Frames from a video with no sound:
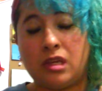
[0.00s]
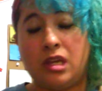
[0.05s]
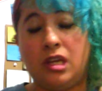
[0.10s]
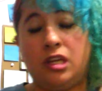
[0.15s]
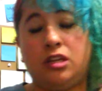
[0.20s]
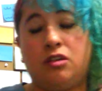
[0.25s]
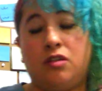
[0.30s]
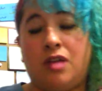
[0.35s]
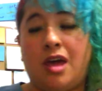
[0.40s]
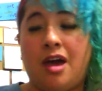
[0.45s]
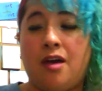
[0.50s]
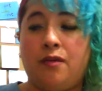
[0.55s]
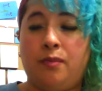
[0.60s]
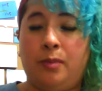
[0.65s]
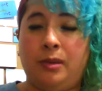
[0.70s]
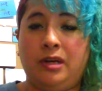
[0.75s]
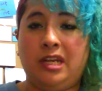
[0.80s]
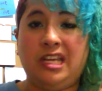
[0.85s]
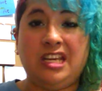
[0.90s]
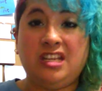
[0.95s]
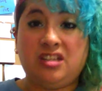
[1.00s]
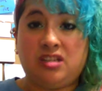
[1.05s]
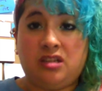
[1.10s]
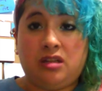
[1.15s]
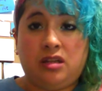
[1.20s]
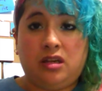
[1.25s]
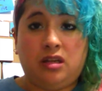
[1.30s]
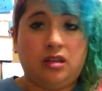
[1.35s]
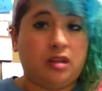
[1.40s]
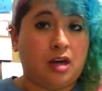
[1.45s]
it could have been
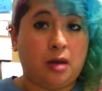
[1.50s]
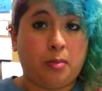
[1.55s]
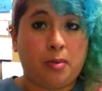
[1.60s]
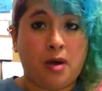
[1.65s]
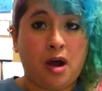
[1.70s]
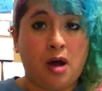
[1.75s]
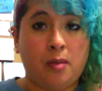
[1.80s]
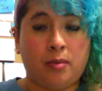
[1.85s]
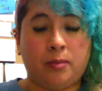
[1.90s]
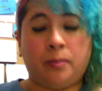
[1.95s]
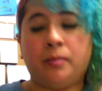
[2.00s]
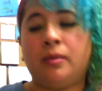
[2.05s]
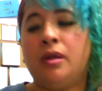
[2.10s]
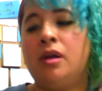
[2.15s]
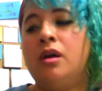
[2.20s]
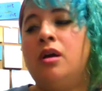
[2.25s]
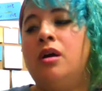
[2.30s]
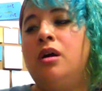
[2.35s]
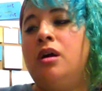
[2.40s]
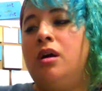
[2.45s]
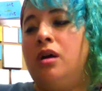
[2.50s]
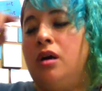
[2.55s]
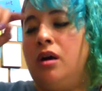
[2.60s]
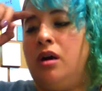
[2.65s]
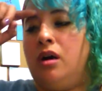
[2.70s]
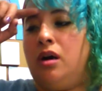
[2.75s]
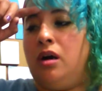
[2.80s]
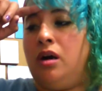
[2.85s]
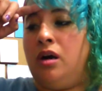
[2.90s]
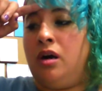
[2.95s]
easily that problem.
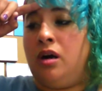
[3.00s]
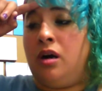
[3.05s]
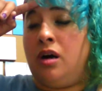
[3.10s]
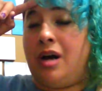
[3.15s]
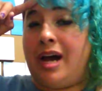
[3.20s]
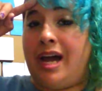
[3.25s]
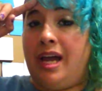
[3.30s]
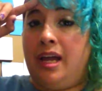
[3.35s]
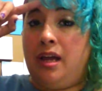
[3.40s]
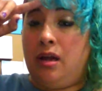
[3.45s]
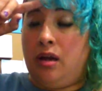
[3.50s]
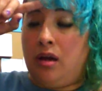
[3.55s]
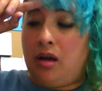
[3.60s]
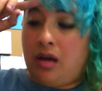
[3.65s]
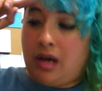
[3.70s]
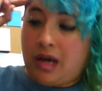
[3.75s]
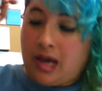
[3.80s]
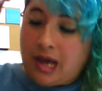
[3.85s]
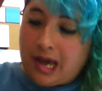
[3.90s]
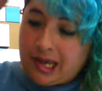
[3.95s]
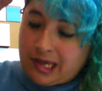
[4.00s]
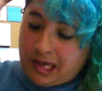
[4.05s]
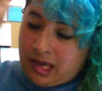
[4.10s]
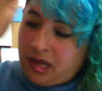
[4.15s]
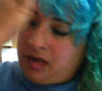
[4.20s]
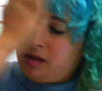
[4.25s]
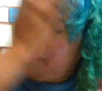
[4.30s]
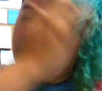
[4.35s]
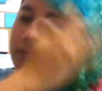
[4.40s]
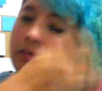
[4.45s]
I
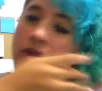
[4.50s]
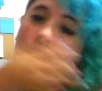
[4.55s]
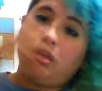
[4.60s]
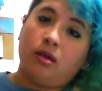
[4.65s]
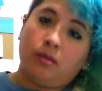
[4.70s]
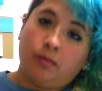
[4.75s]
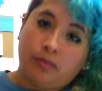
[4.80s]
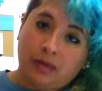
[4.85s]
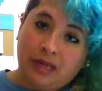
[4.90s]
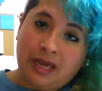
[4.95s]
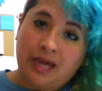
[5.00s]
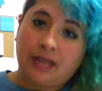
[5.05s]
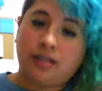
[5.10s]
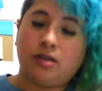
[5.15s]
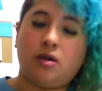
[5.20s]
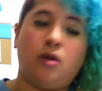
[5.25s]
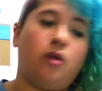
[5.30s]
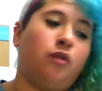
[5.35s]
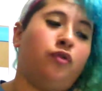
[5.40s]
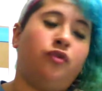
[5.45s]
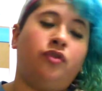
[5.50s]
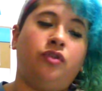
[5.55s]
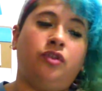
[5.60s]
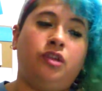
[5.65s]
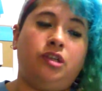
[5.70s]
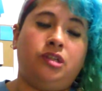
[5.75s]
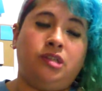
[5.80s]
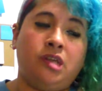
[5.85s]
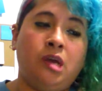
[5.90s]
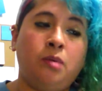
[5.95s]
again bled on
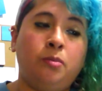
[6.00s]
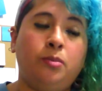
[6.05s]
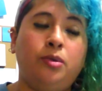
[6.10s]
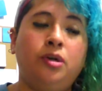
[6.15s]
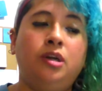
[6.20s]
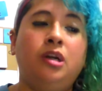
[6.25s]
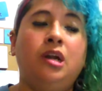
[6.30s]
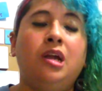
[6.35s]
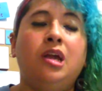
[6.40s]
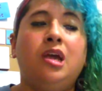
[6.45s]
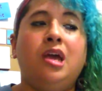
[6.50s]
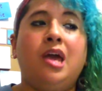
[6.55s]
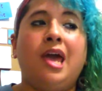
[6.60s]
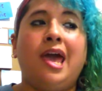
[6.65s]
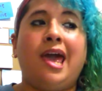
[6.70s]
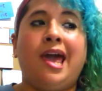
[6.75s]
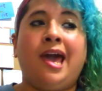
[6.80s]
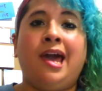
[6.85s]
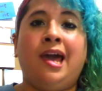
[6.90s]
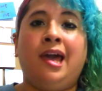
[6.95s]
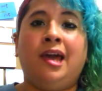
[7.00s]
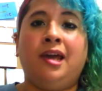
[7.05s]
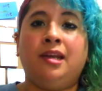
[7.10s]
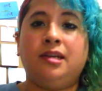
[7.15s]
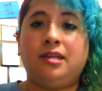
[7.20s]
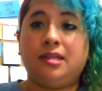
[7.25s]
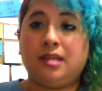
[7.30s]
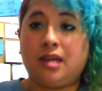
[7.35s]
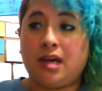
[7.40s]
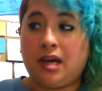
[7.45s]
December,
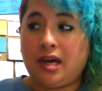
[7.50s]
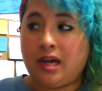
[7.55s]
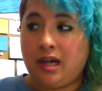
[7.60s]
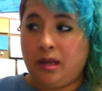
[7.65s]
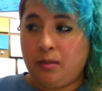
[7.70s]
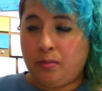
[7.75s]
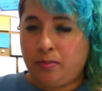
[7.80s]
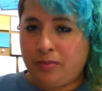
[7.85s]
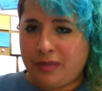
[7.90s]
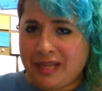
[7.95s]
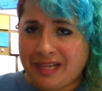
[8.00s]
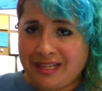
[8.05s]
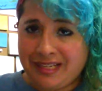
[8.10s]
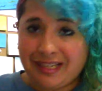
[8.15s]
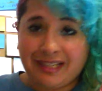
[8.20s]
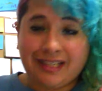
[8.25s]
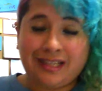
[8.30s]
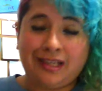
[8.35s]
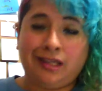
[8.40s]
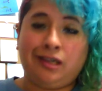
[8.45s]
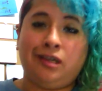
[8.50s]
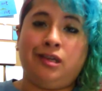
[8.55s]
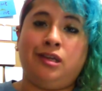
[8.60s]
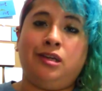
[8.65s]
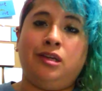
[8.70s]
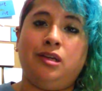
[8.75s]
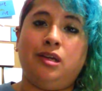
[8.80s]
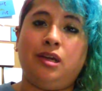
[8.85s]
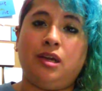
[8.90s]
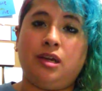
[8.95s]
and I bled
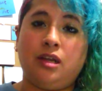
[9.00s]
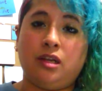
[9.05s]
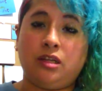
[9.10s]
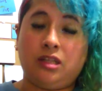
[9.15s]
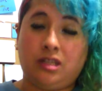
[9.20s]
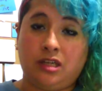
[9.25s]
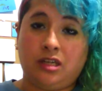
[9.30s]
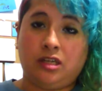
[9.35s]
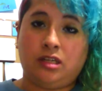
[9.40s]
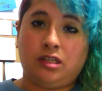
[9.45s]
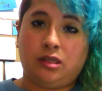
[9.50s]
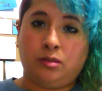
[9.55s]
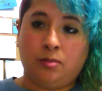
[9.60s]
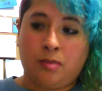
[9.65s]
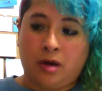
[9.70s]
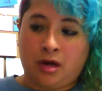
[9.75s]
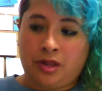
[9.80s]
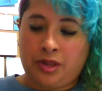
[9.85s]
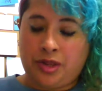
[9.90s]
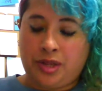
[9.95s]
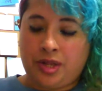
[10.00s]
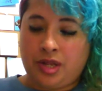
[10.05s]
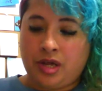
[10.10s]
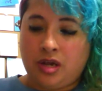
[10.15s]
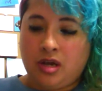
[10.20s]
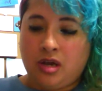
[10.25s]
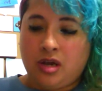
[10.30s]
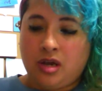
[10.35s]
again this month.